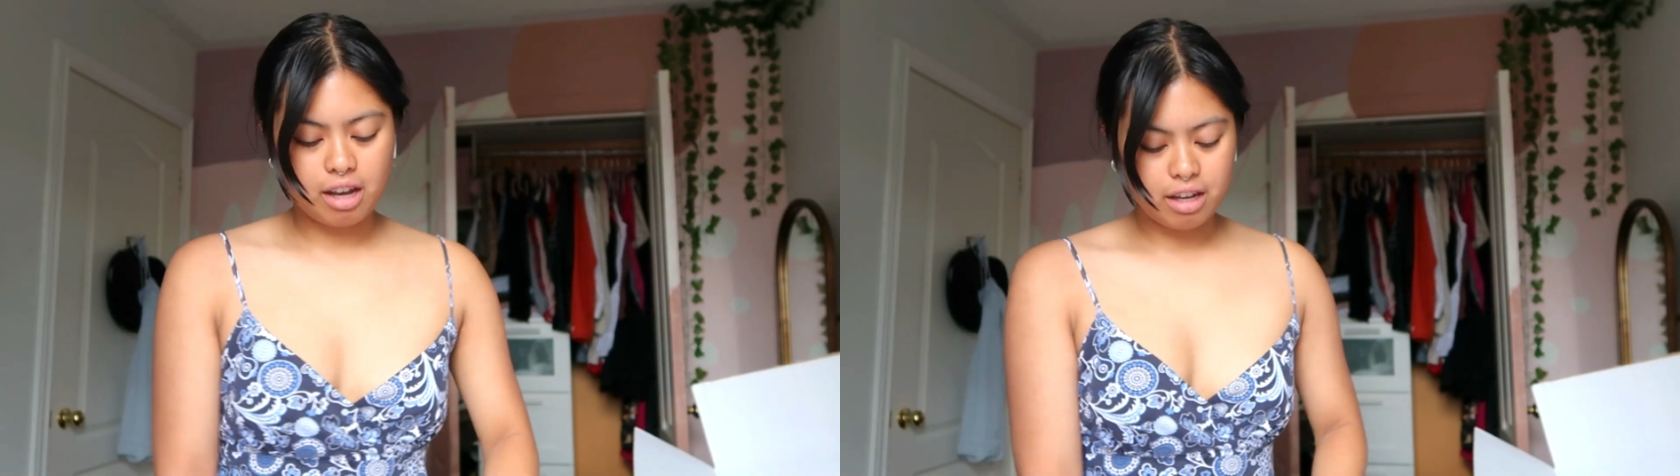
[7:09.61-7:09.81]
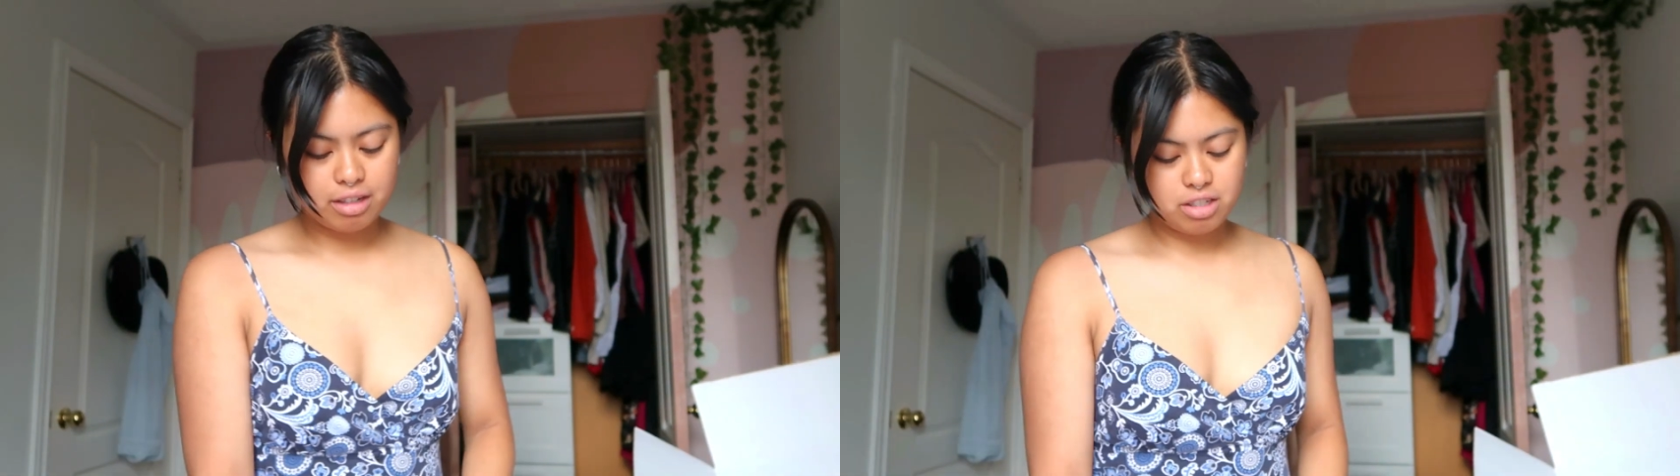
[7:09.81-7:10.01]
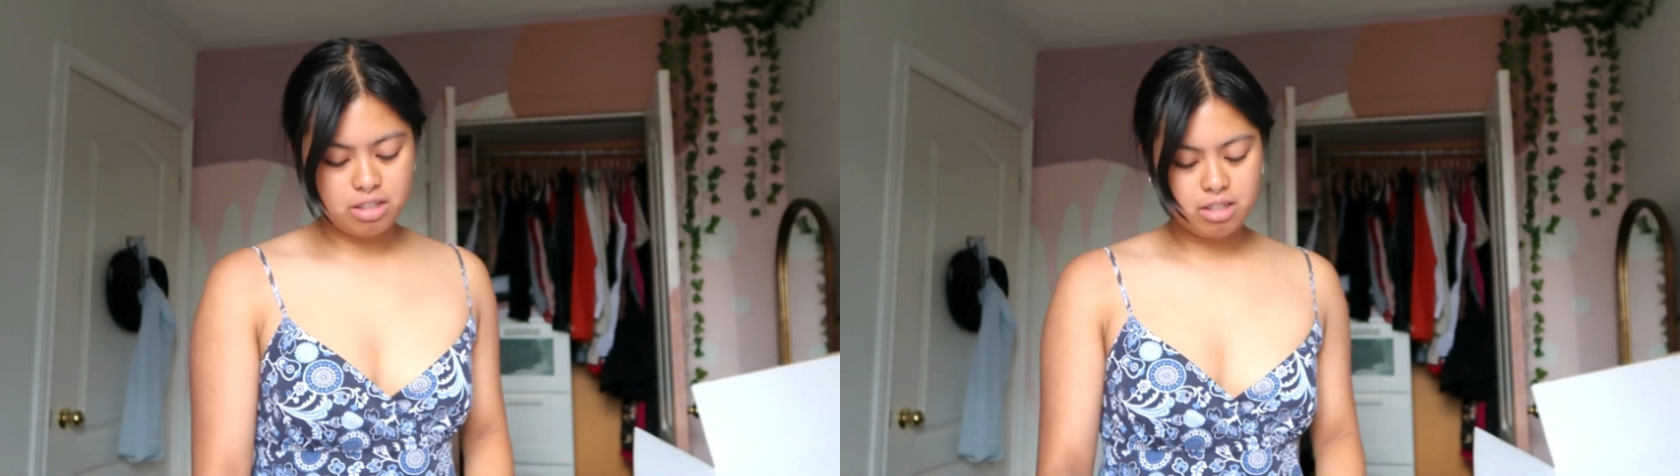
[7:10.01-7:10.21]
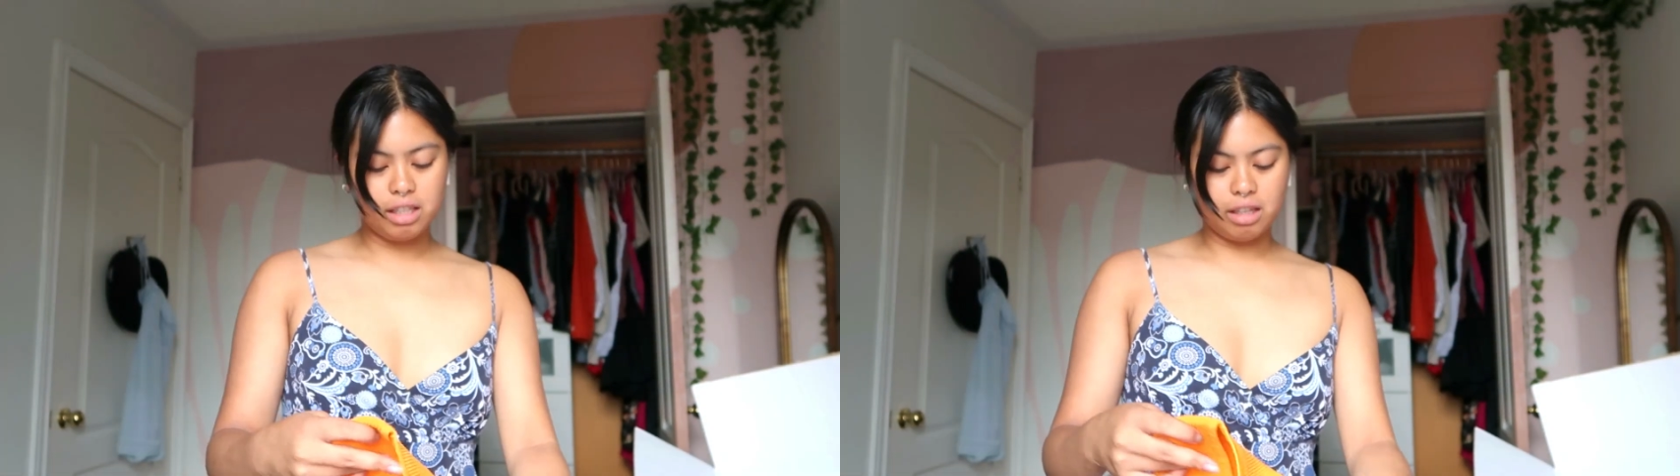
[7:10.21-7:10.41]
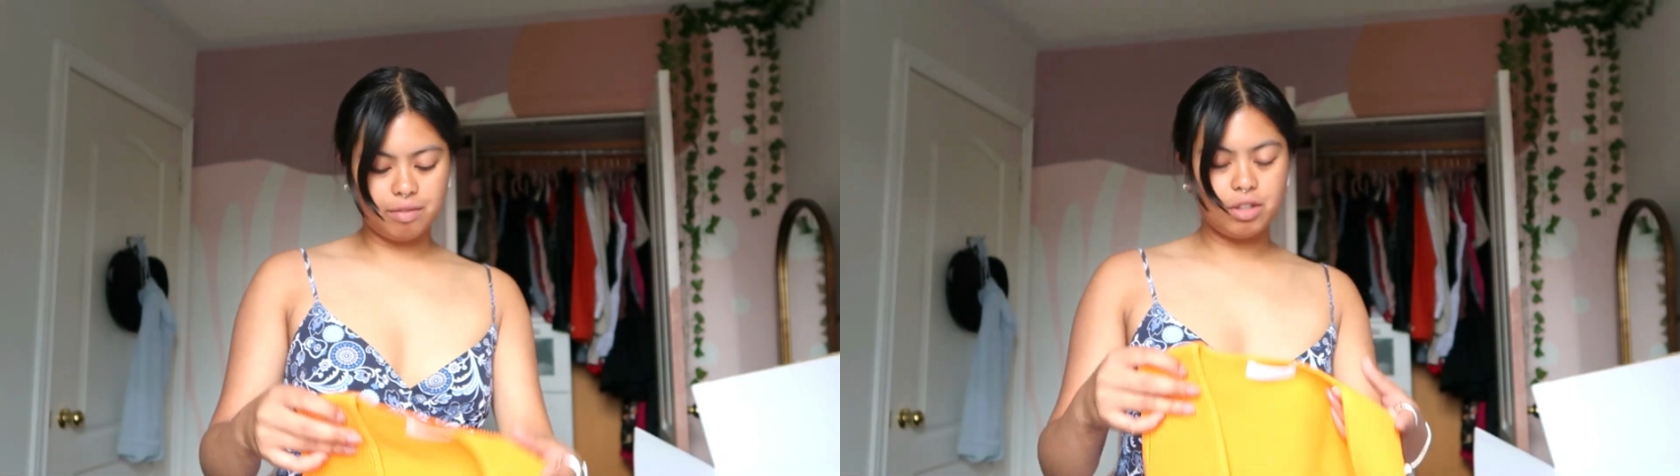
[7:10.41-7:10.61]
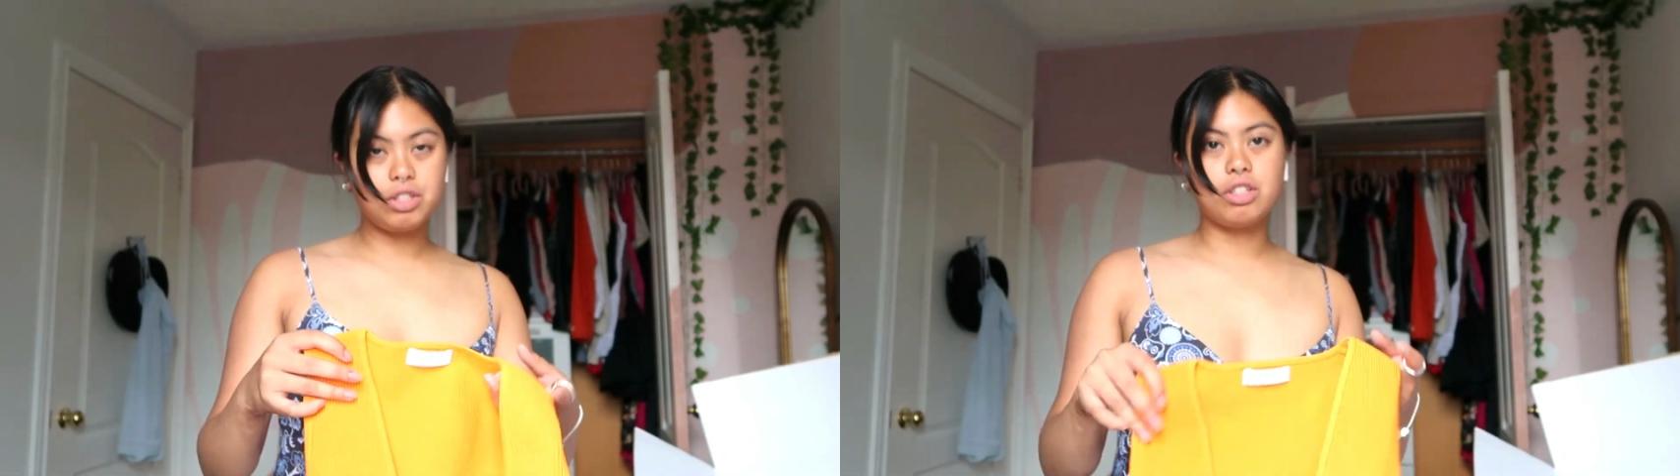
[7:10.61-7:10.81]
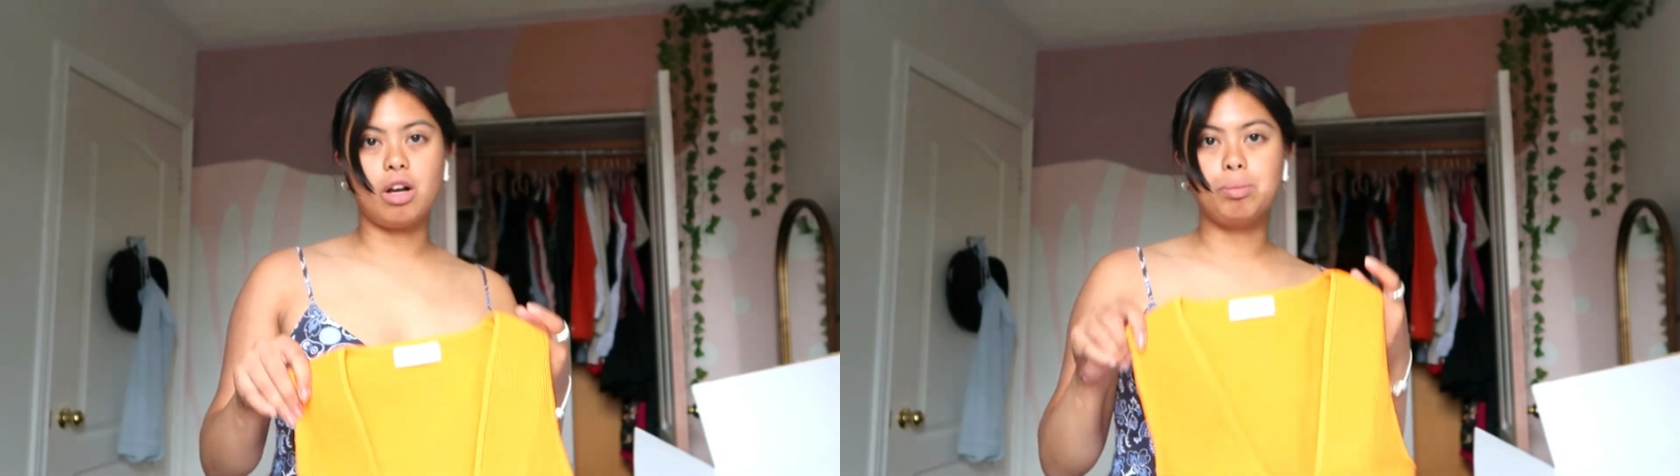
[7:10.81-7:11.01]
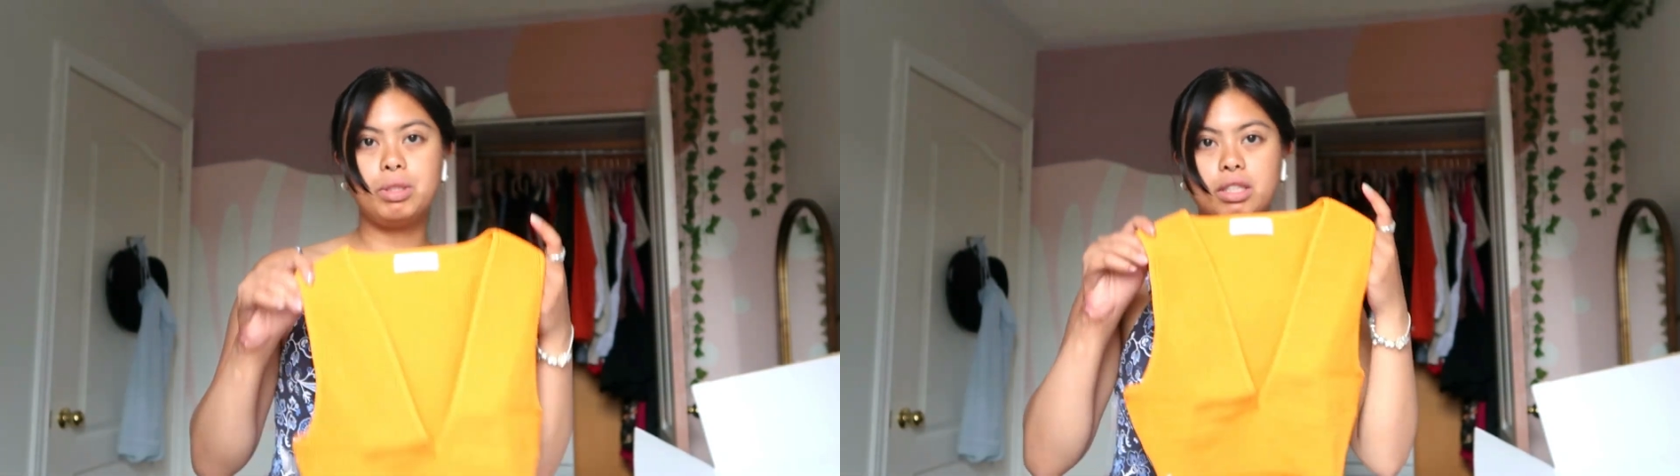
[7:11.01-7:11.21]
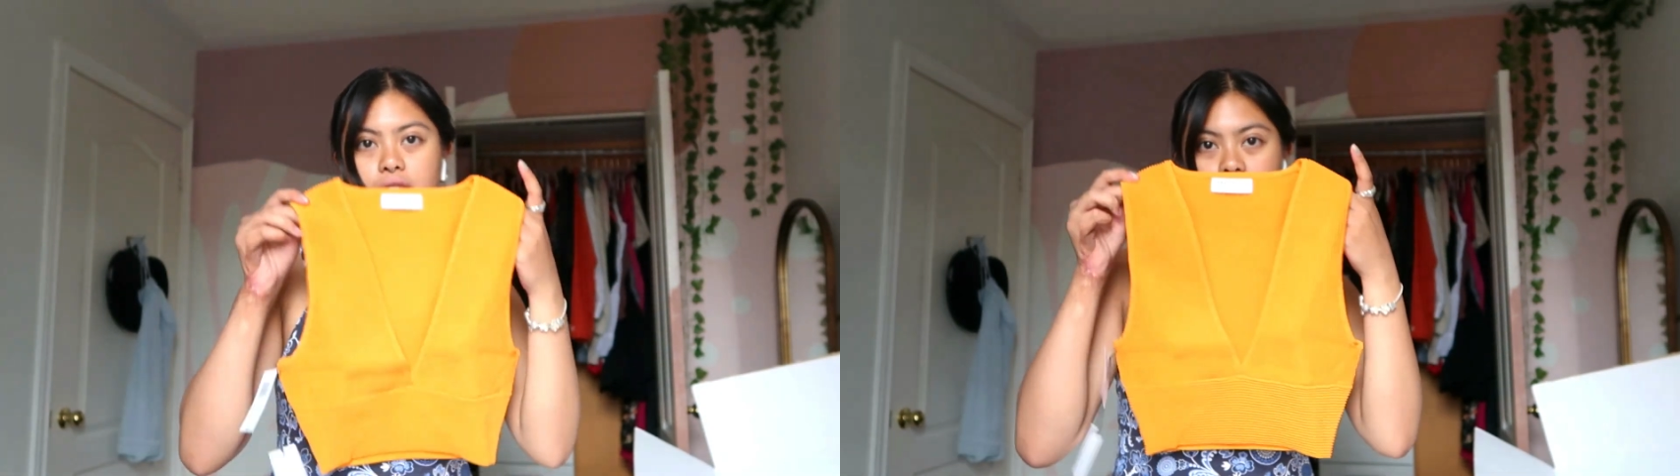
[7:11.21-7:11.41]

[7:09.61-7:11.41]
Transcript: got I love their sculpt